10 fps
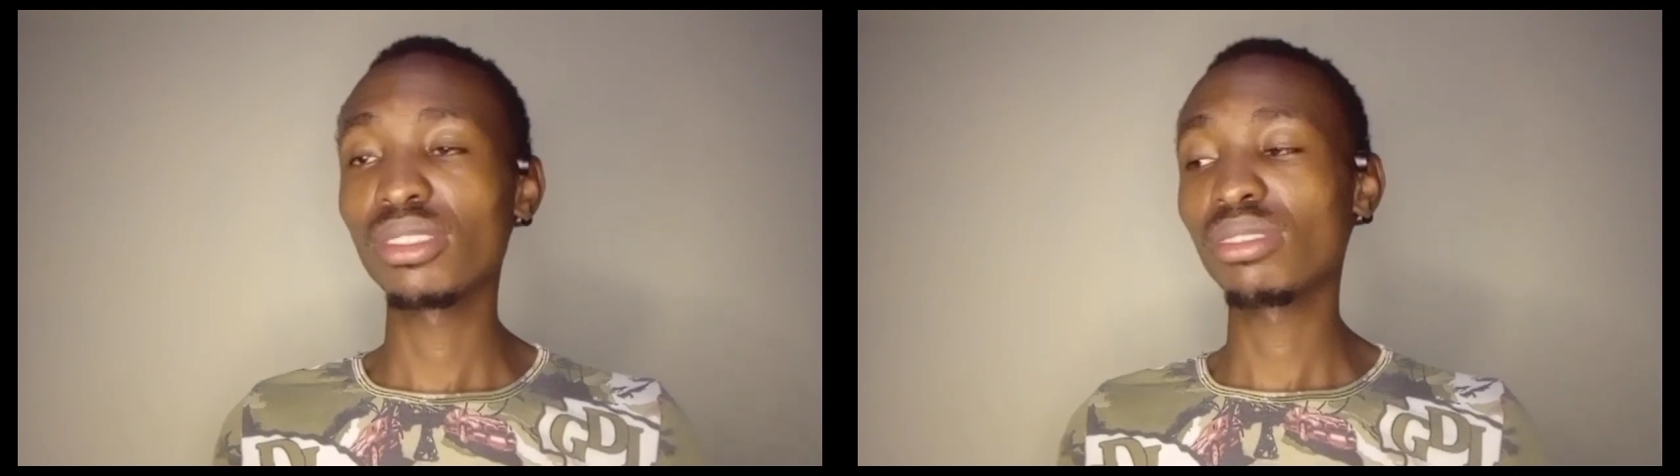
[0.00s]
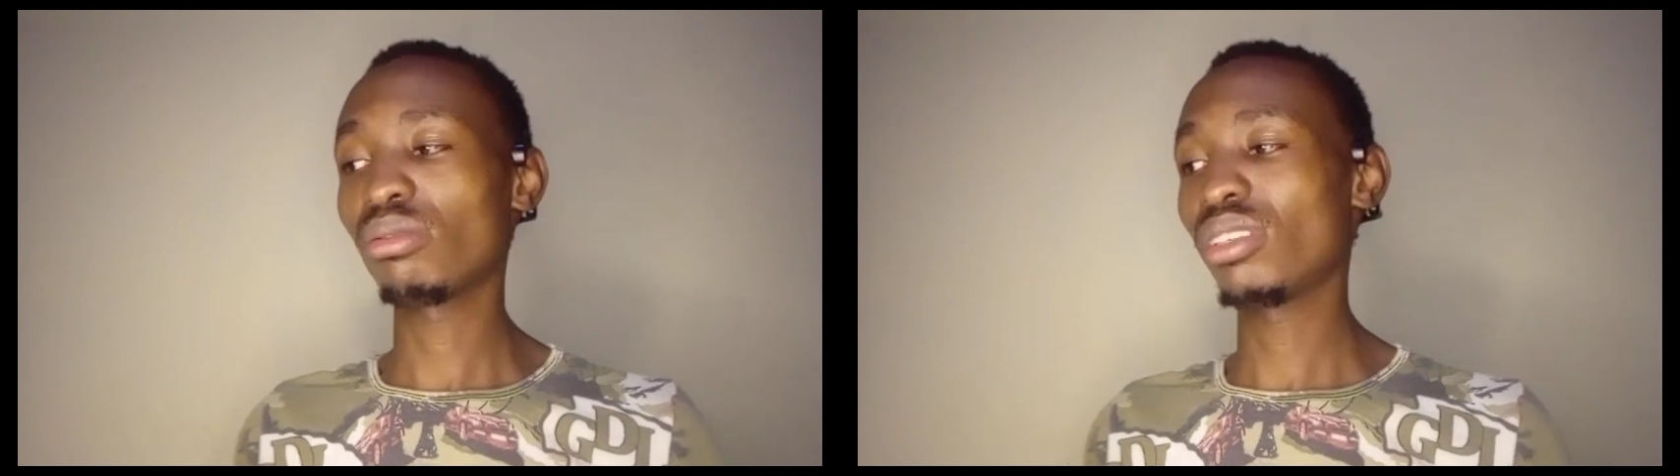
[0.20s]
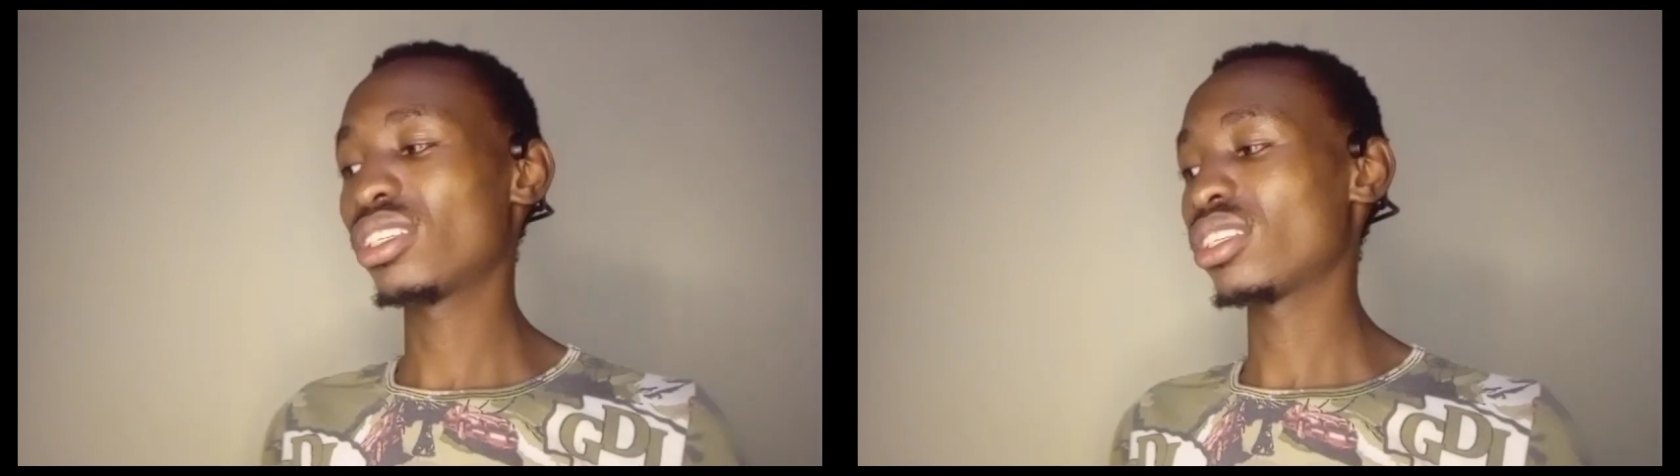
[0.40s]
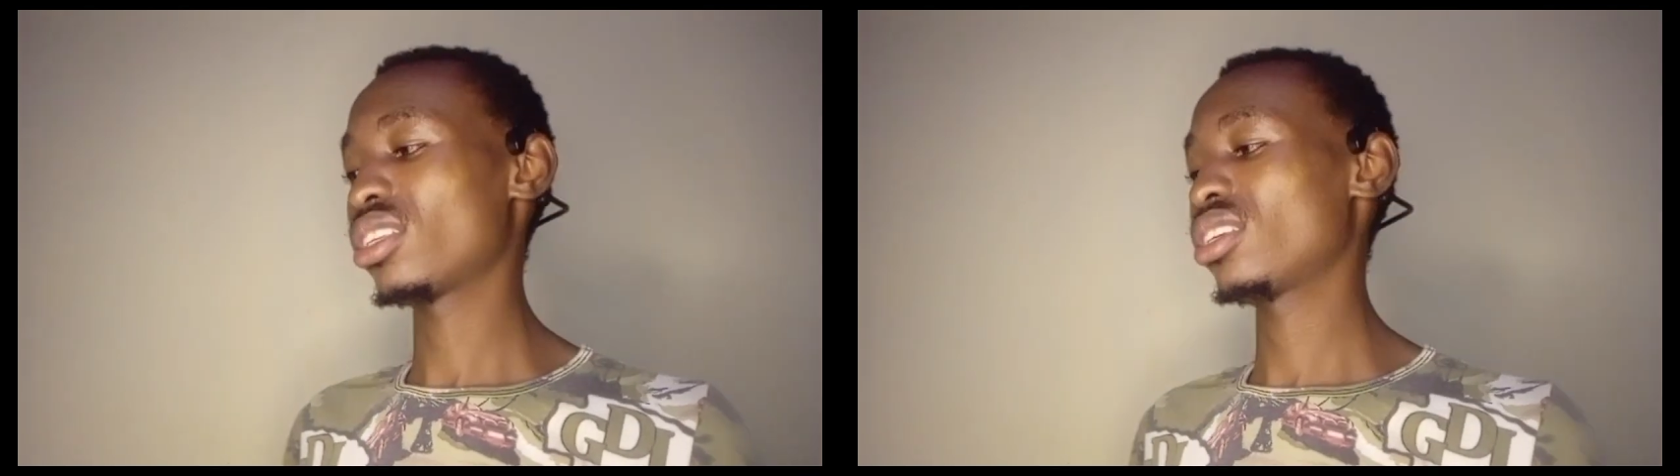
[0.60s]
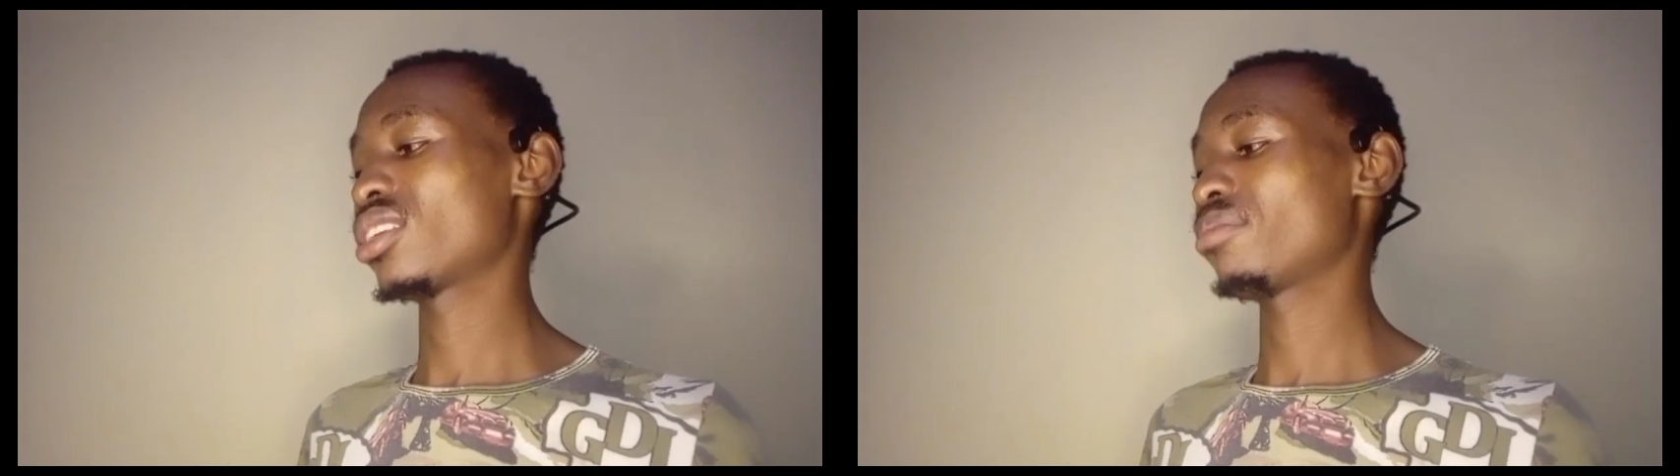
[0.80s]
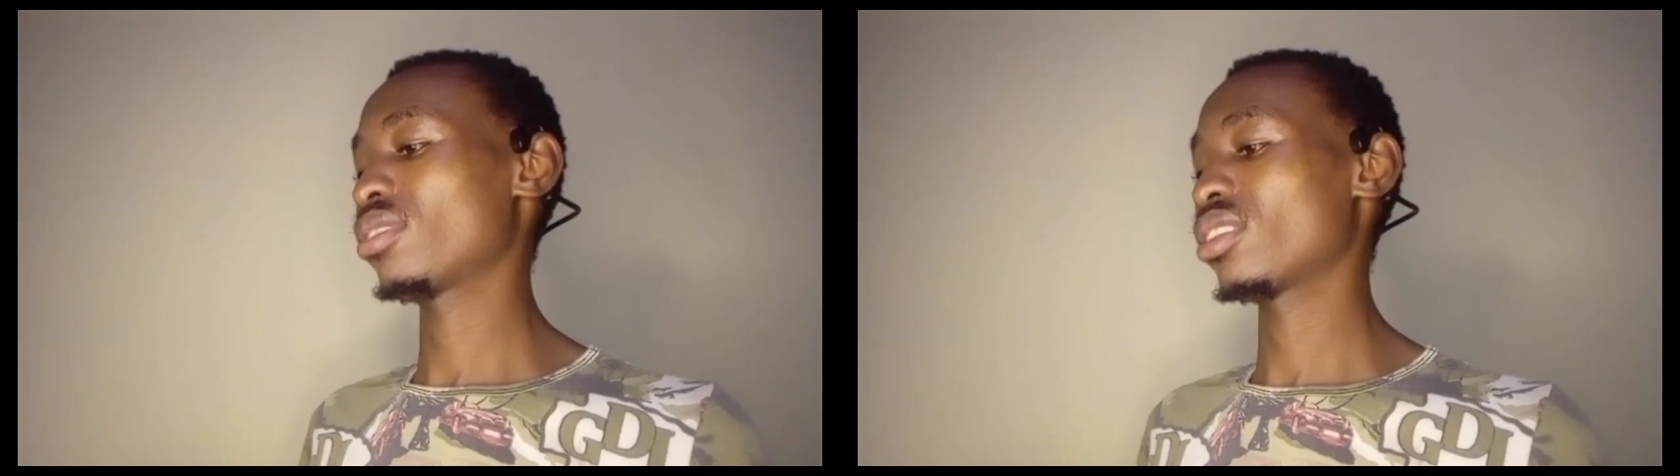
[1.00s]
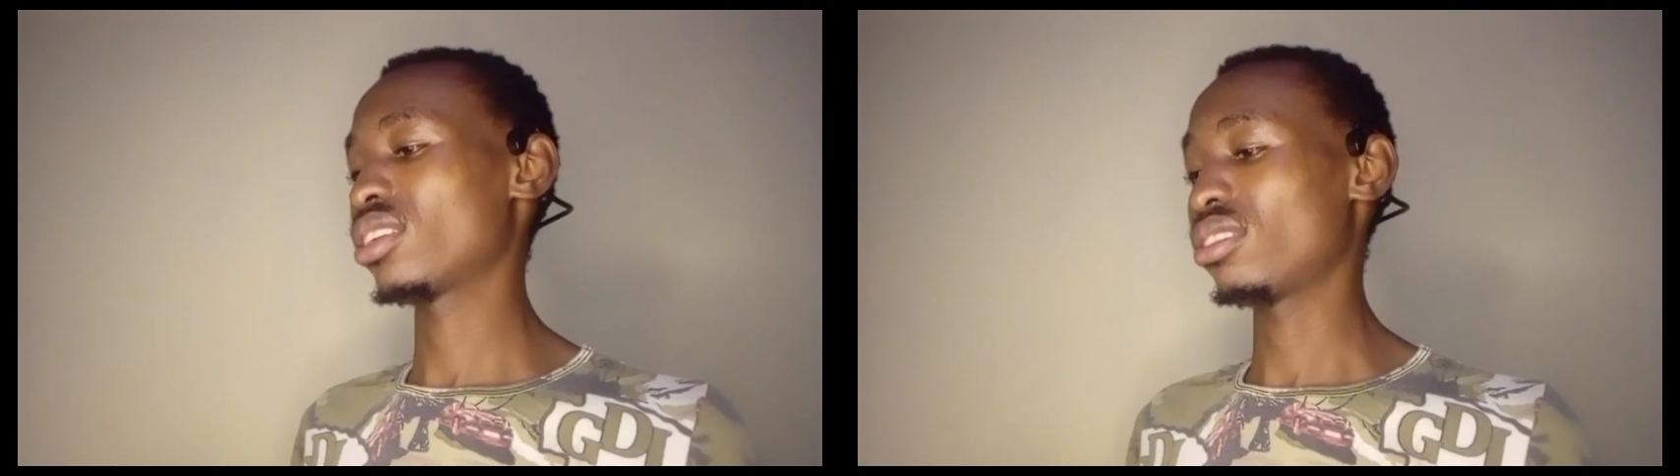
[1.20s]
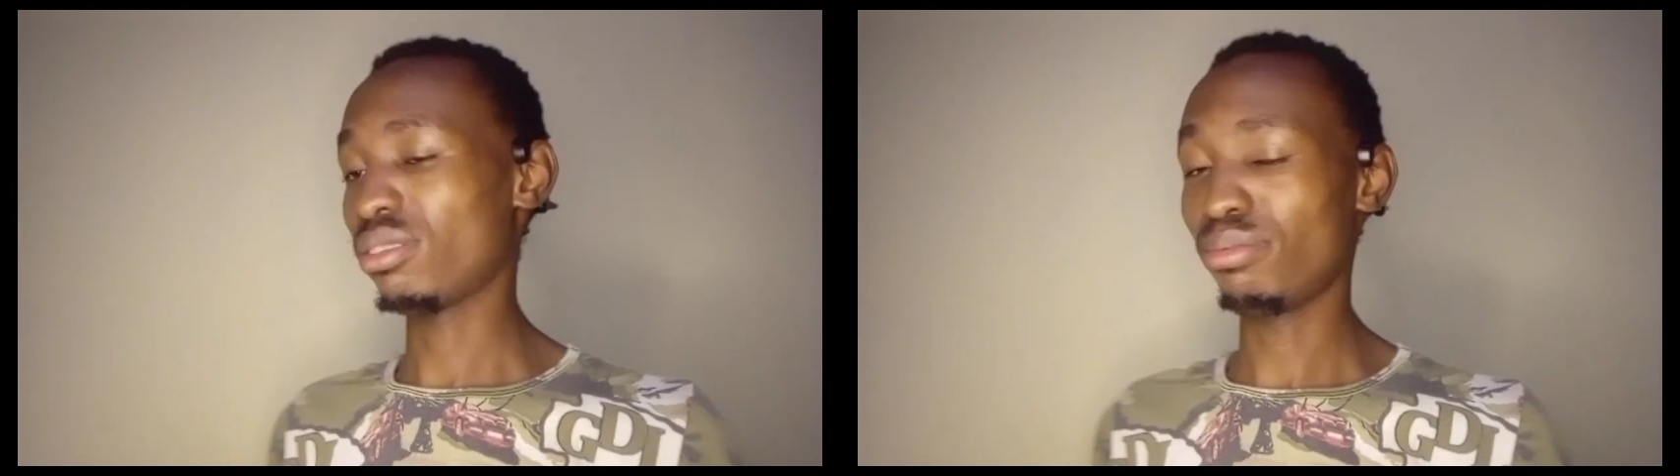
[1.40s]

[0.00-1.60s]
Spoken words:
So this is something that has